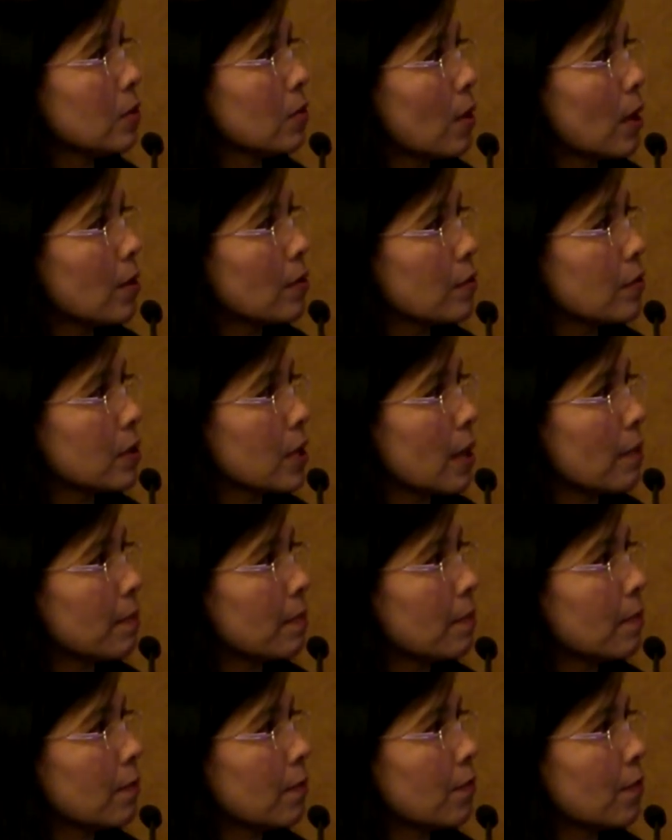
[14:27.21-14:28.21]
12-step
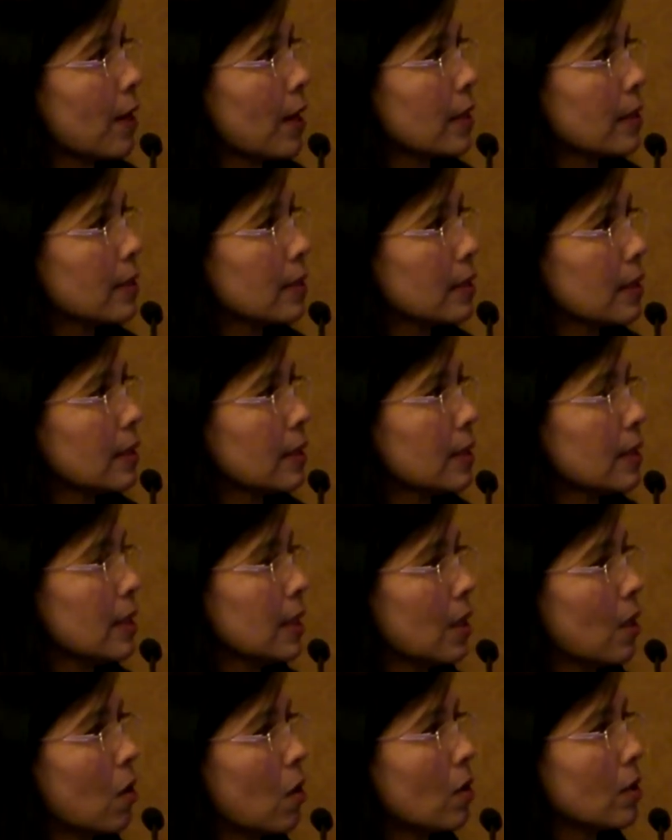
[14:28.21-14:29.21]

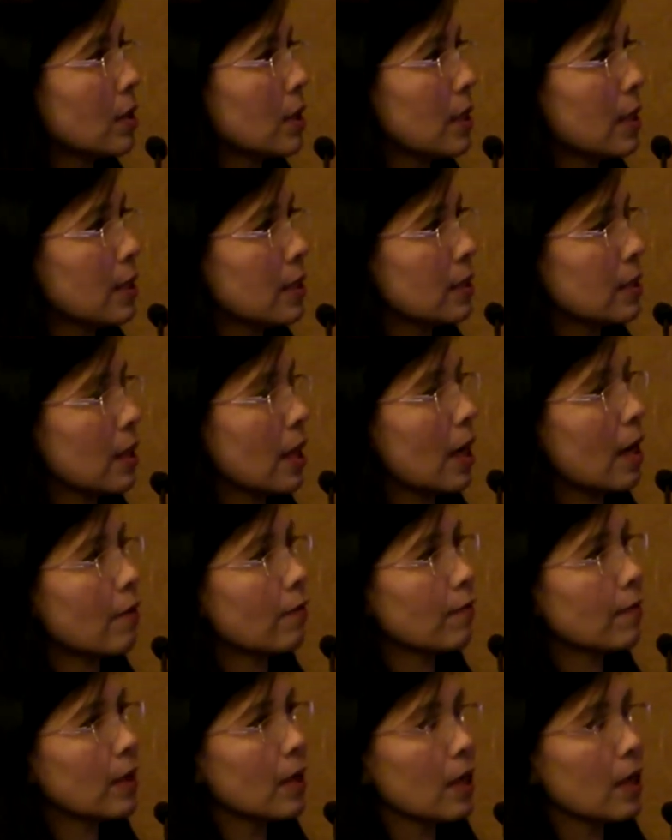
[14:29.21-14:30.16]
facility, or TSF.